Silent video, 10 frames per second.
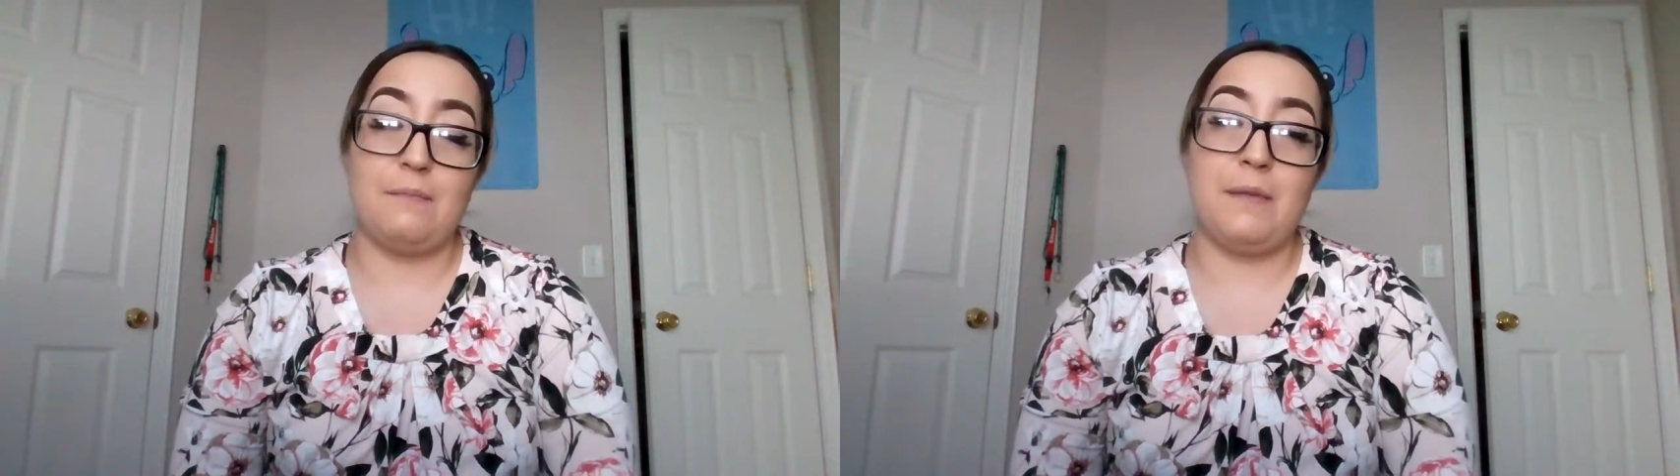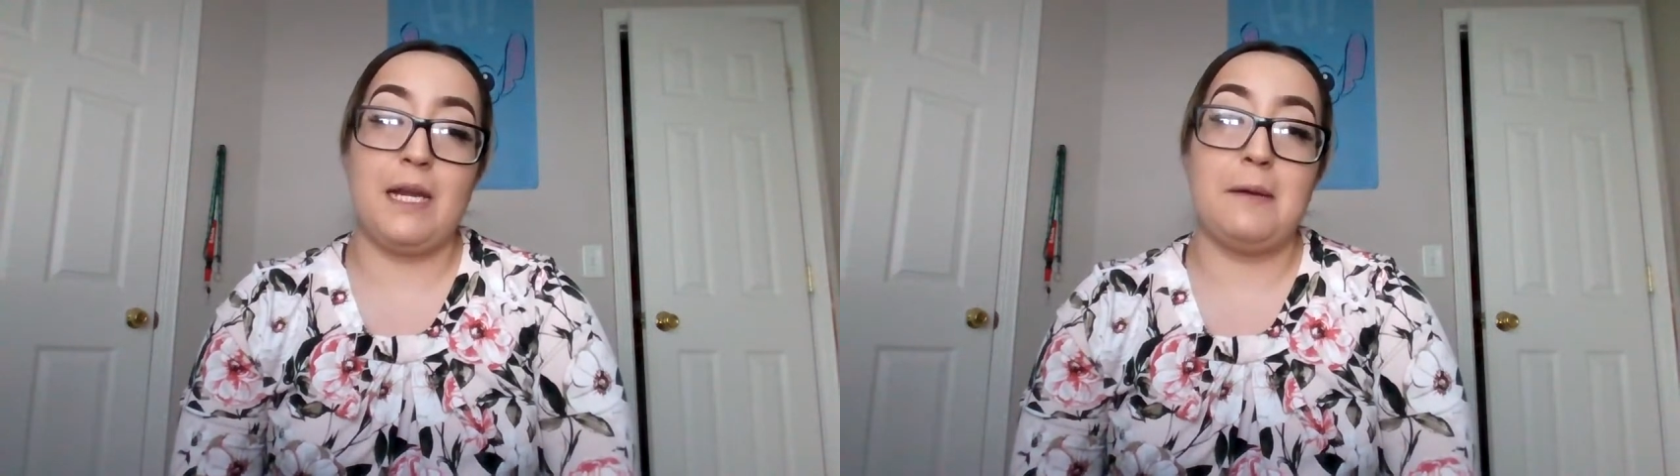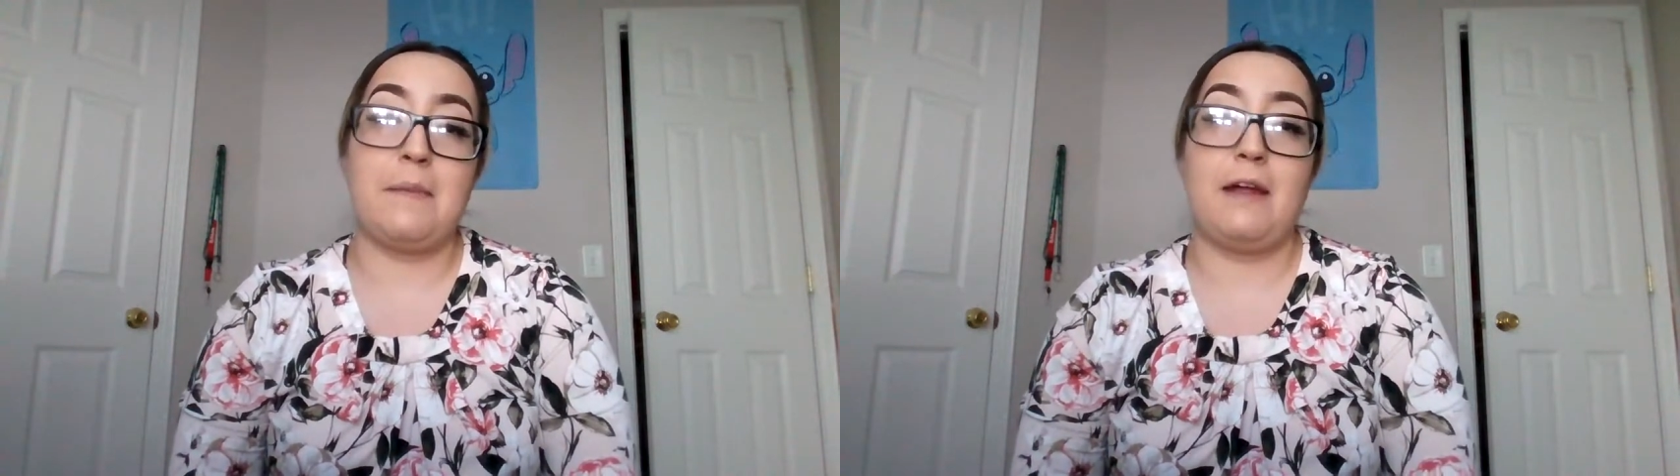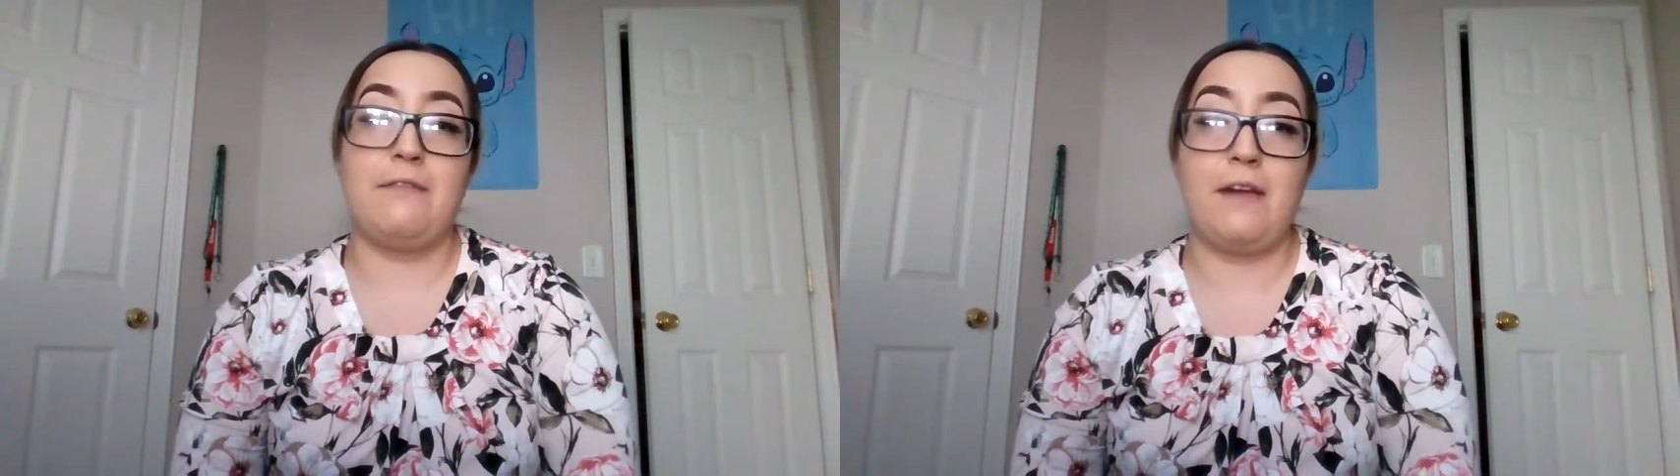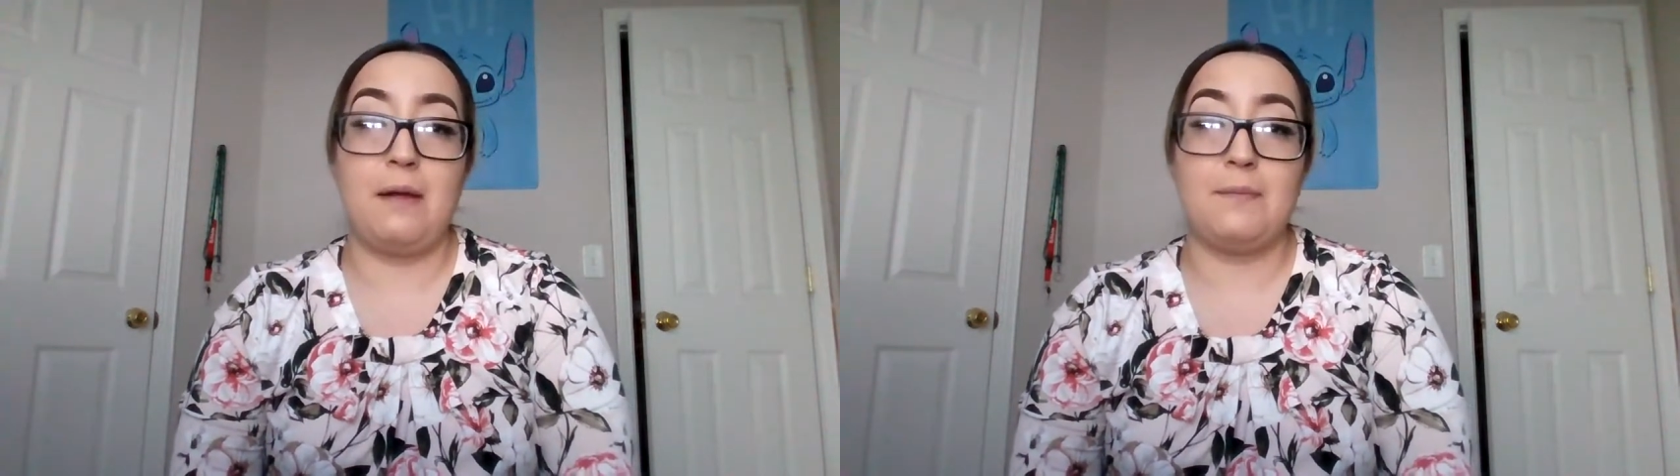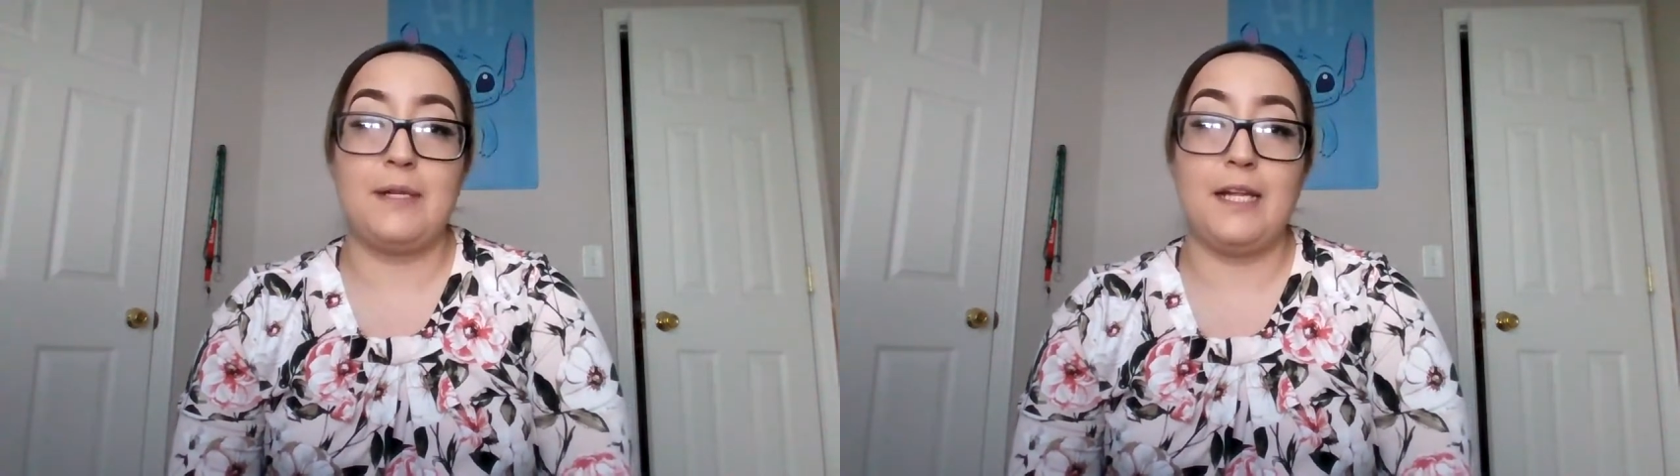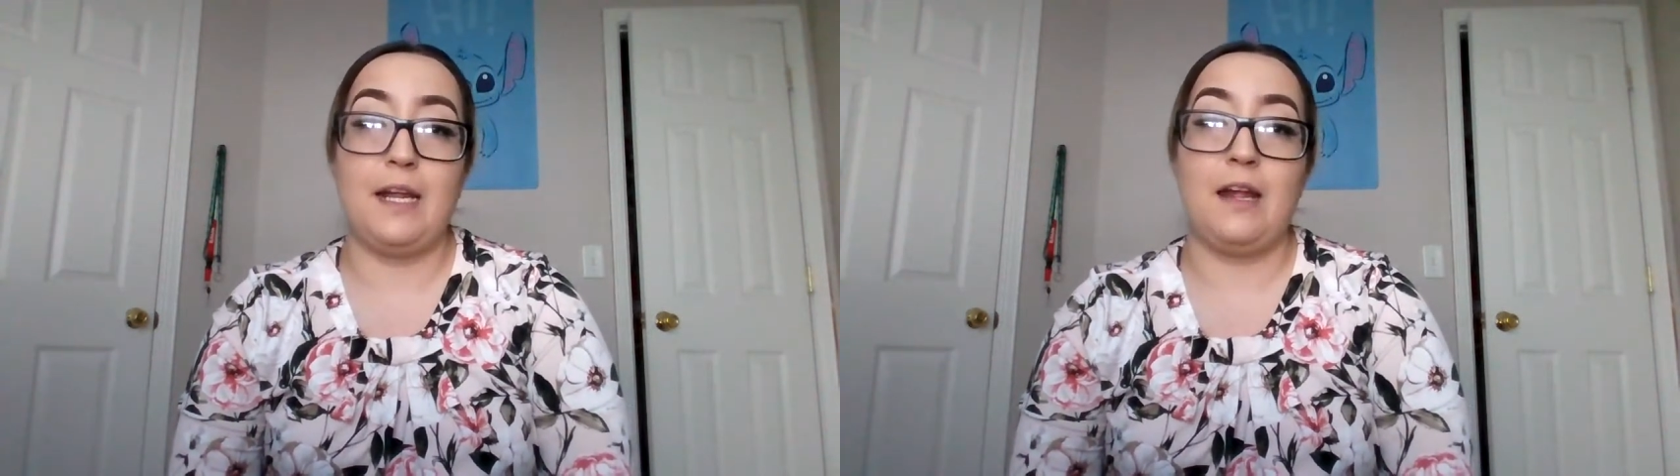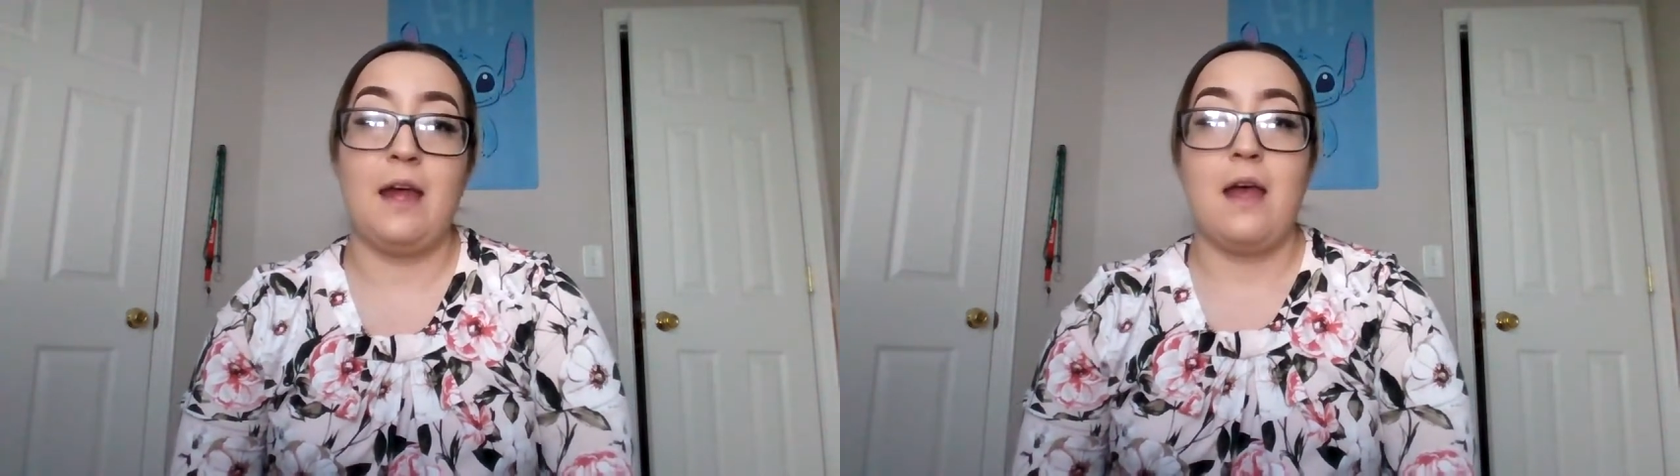meaning my family,